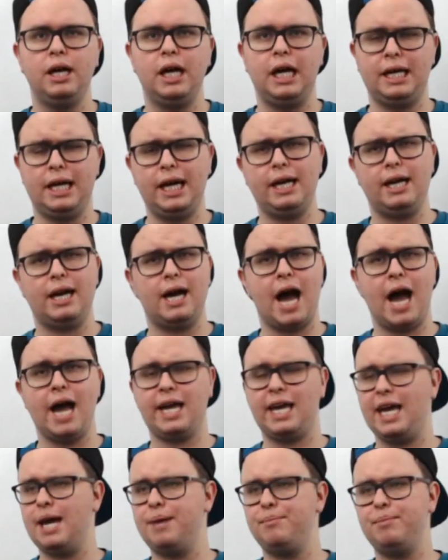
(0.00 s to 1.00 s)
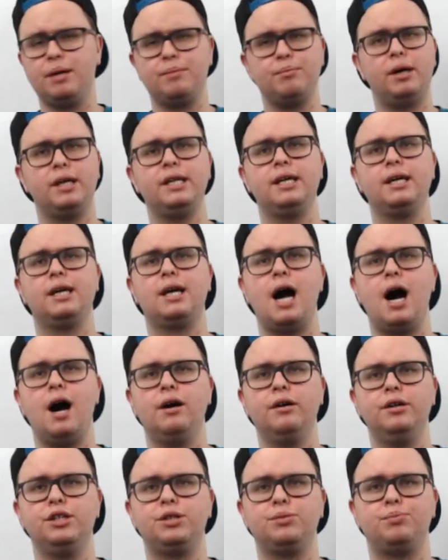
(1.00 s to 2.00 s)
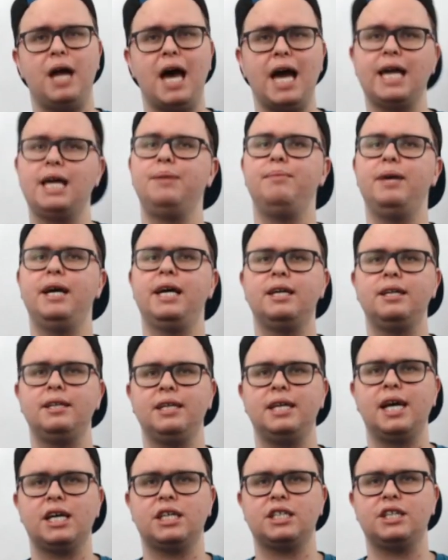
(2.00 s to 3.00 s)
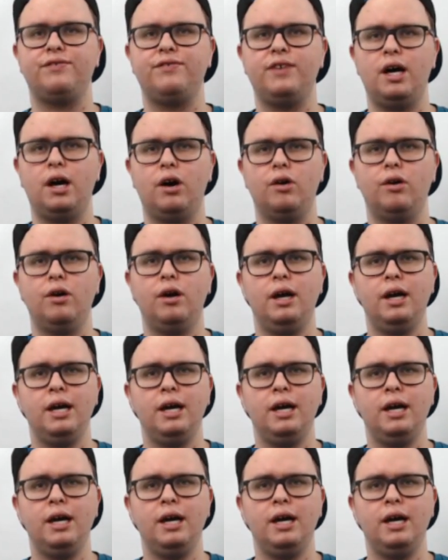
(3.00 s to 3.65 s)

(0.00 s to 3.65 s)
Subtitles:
And hey, I can't make money in college, but I can make it in the XFL.